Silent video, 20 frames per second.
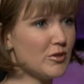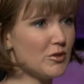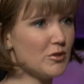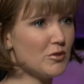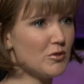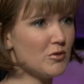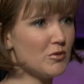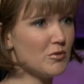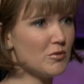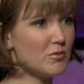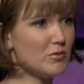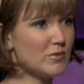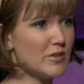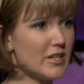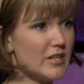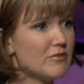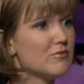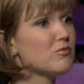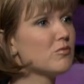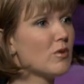you
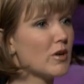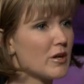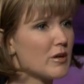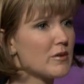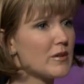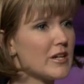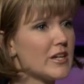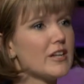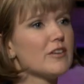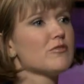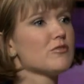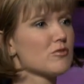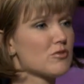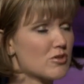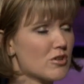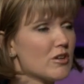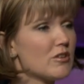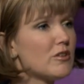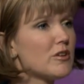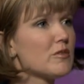if worry if you're
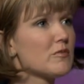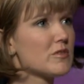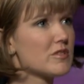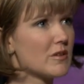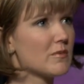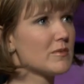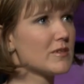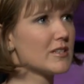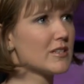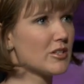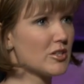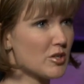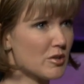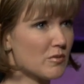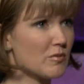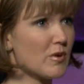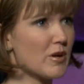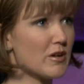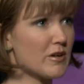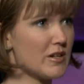struggling with something that you're
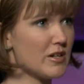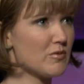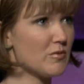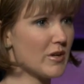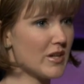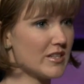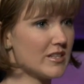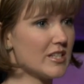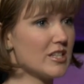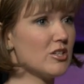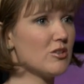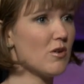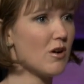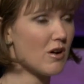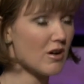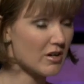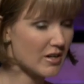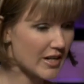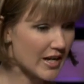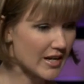worried with and you
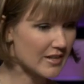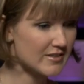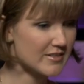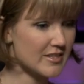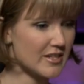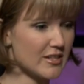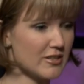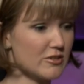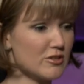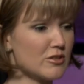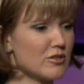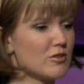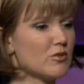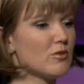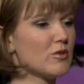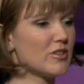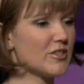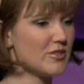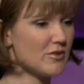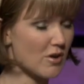are casting it to the
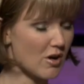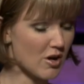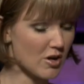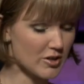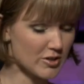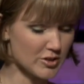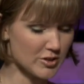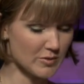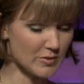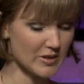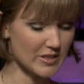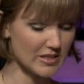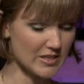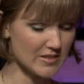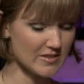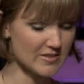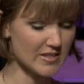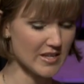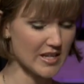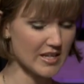Lord and you are doing
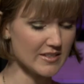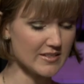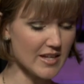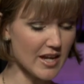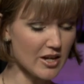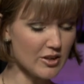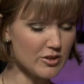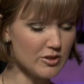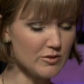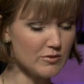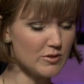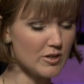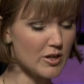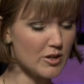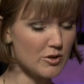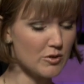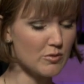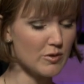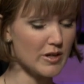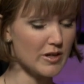these things, how do you
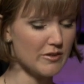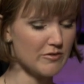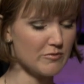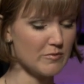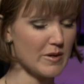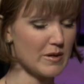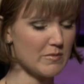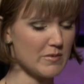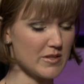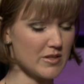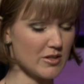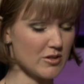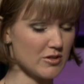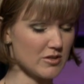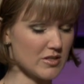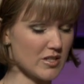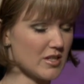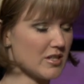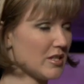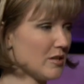know if maybe
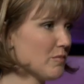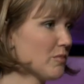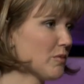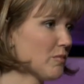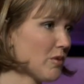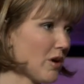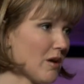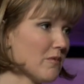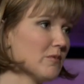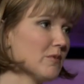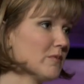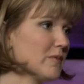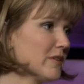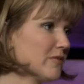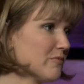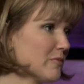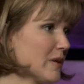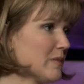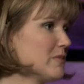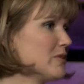there's a deeper problem, if
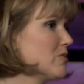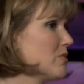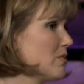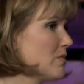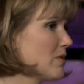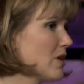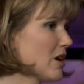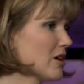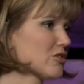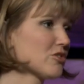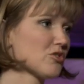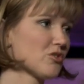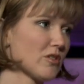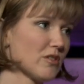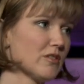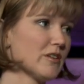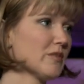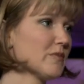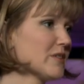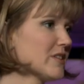maybe you are
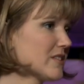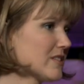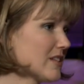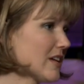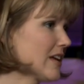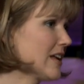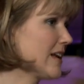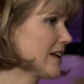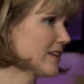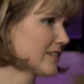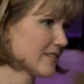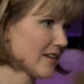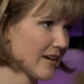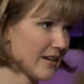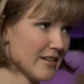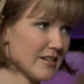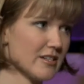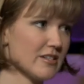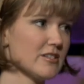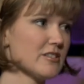struggling with an
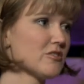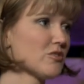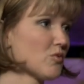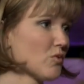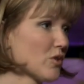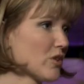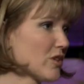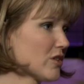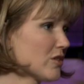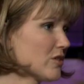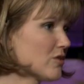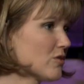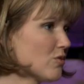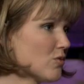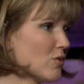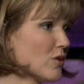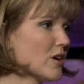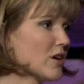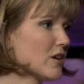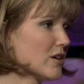anxiety disorder
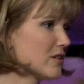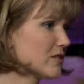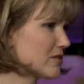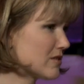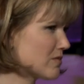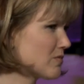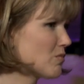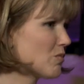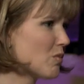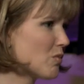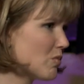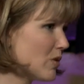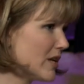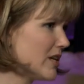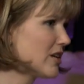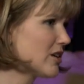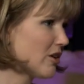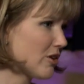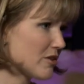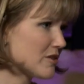mm-hmm. or what
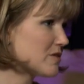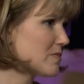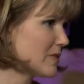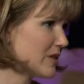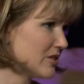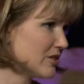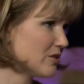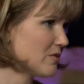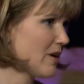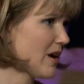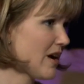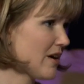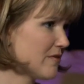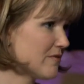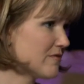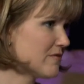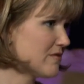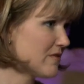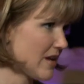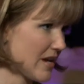encouragement do you
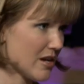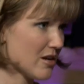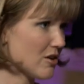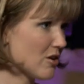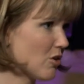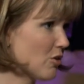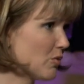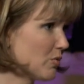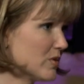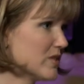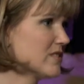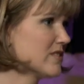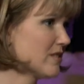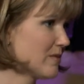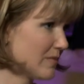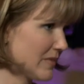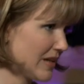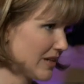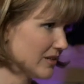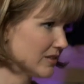have there or
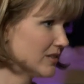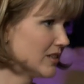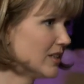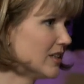wisdom there?